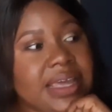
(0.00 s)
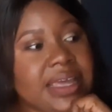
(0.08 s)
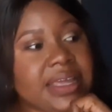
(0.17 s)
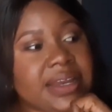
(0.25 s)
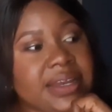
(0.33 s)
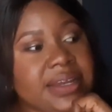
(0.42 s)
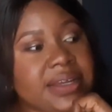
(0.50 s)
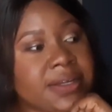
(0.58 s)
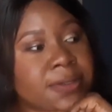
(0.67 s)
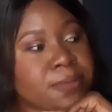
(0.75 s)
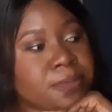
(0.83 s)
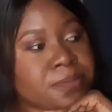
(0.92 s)
And
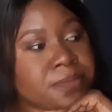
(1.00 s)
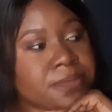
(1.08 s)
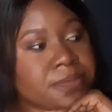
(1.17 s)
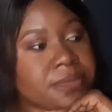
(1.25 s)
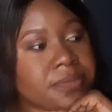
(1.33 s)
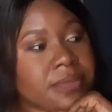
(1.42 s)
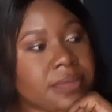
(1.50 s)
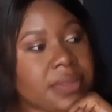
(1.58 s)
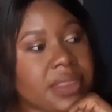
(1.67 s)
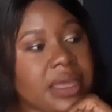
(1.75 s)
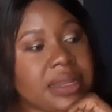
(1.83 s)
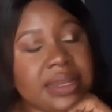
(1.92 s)

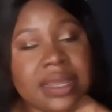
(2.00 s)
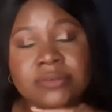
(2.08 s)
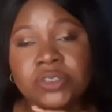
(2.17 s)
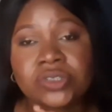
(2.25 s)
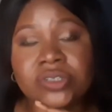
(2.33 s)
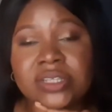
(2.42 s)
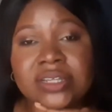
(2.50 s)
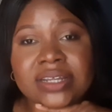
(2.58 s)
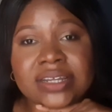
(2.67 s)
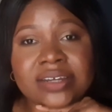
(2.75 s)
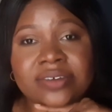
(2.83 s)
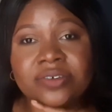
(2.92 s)
I'm sure
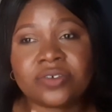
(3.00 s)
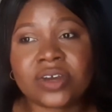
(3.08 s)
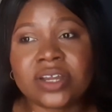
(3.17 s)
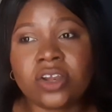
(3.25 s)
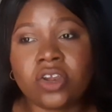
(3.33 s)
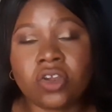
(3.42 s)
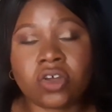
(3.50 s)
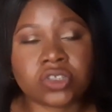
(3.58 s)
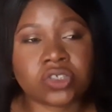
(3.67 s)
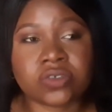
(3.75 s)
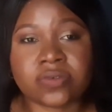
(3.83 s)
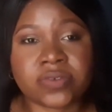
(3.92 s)
that there are
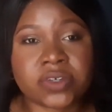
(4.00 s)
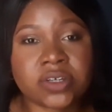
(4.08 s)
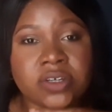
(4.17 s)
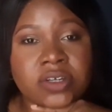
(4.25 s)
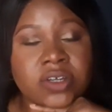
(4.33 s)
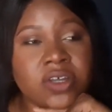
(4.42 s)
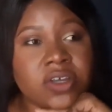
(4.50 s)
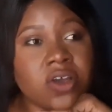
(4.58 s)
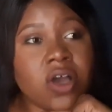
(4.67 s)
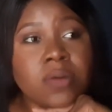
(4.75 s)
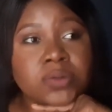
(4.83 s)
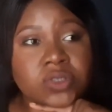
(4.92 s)
lots of
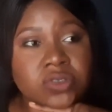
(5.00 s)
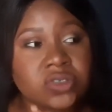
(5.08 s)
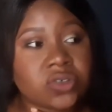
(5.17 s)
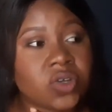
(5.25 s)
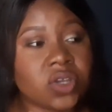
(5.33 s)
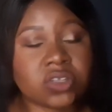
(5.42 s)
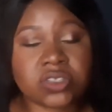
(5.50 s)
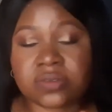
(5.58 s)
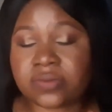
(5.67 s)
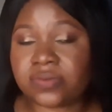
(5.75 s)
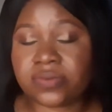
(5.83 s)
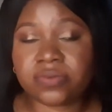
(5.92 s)
options or lots
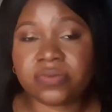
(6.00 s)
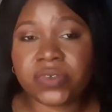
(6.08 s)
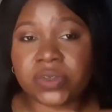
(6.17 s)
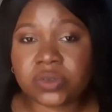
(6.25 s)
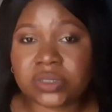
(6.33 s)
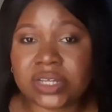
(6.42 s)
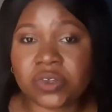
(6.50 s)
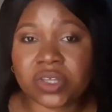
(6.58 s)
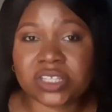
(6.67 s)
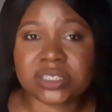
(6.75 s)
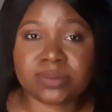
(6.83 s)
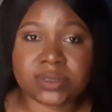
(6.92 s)
of field that you
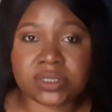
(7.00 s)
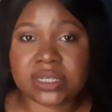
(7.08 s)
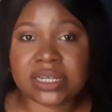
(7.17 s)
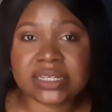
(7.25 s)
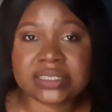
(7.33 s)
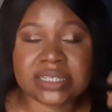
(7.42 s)
can specialize